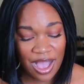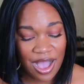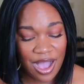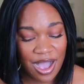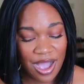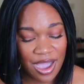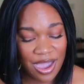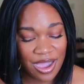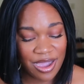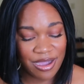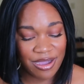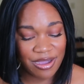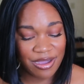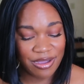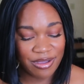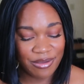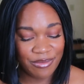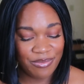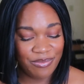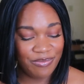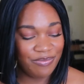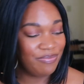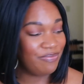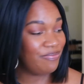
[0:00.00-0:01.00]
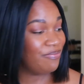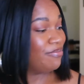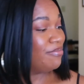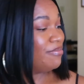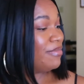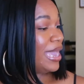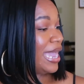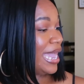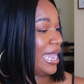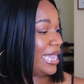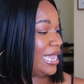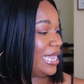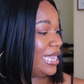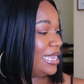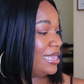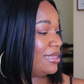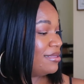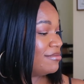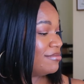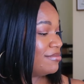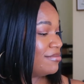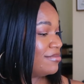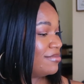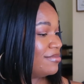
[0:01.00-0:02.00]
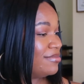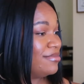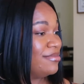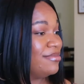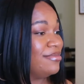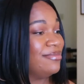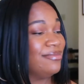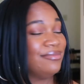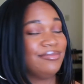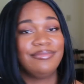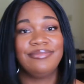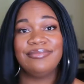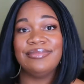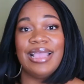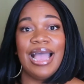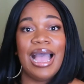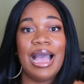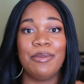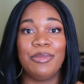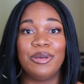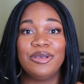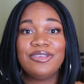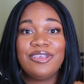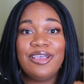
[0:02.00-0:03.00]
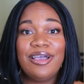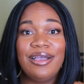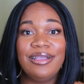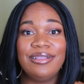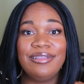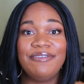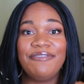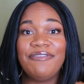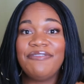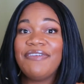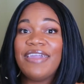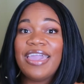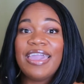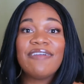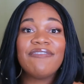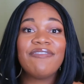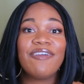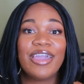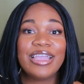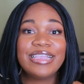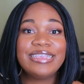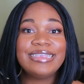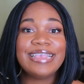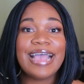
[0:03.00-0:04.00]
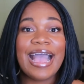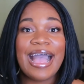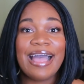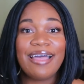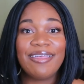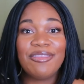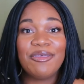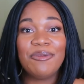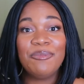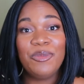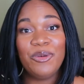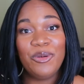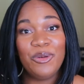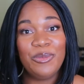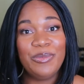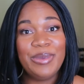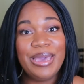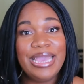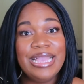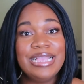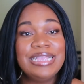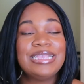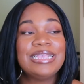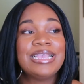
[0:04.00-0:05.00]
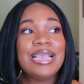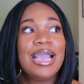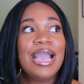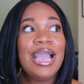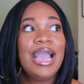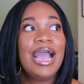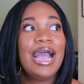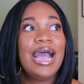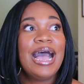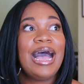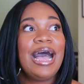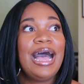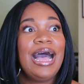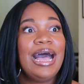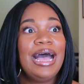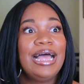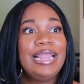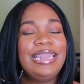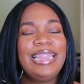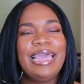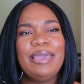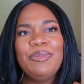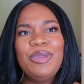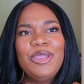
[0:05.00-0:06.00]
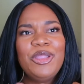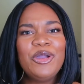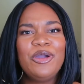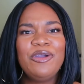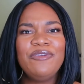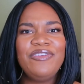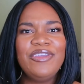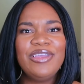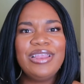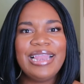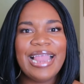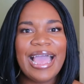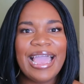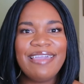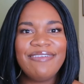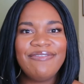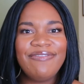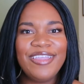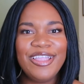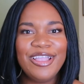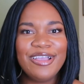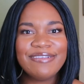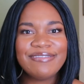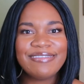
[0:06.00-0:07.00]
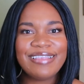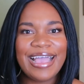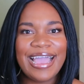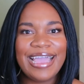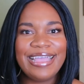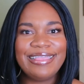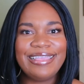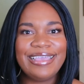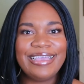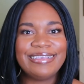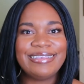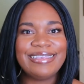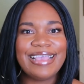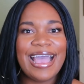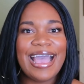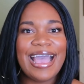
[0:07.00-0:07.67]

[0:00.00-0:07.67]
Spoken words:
are my Amazon favorites at the moment. Let me know if you like videos like this.